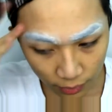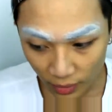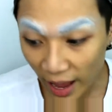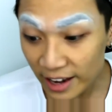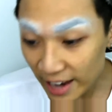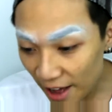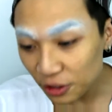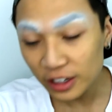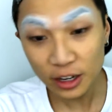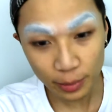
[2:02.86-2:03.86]
And now
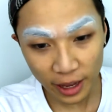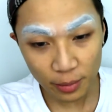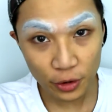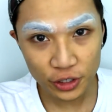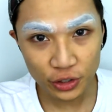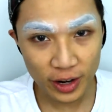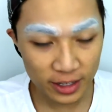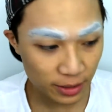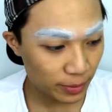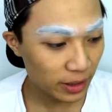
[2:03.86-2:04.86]
you can apply your
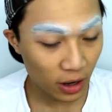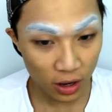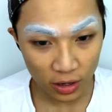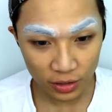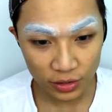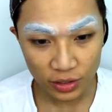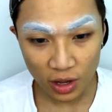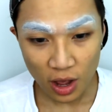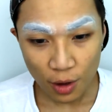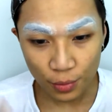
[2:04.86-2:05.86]
moisturizer because
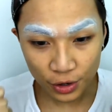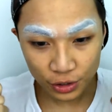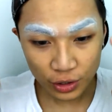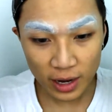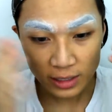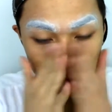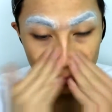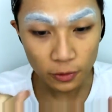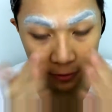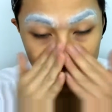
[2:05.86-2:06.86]
moisturizer
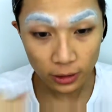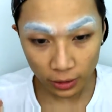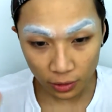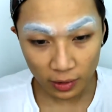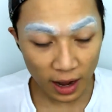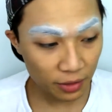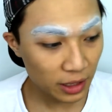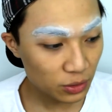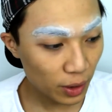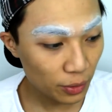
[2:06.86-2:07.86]
moves the glue around.
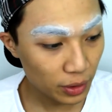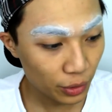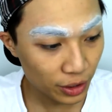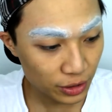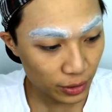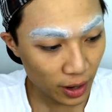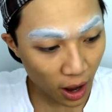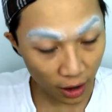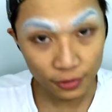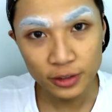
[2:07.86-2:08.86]
That's why we want to do it
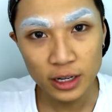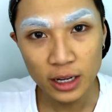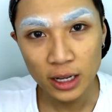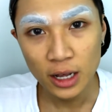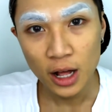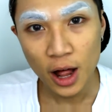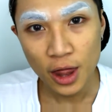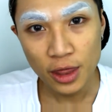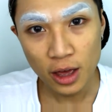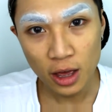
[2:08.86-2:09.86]
after
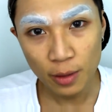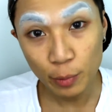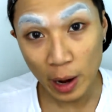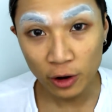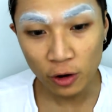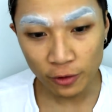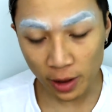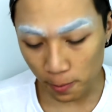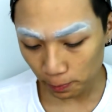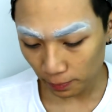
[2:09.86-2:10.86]
the brow
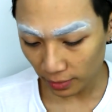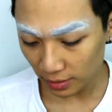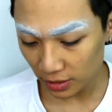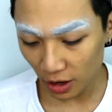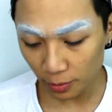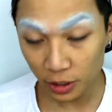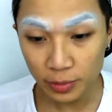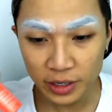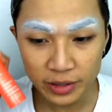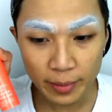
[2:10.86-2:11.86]
cover. So I'm going to
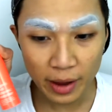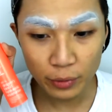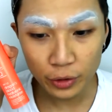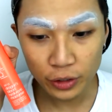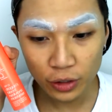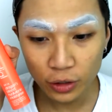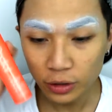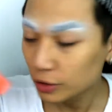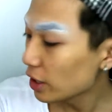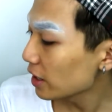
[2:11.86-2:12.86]
be using my
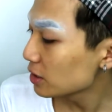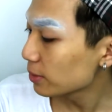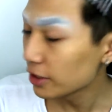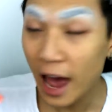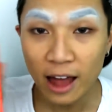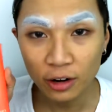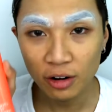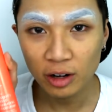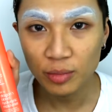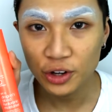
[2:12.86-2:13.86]
Rodial Dragon's Blood
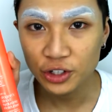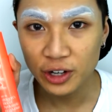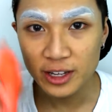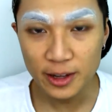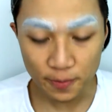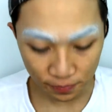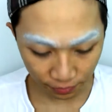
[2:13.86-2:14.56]
Hyaluronic Moisturizer.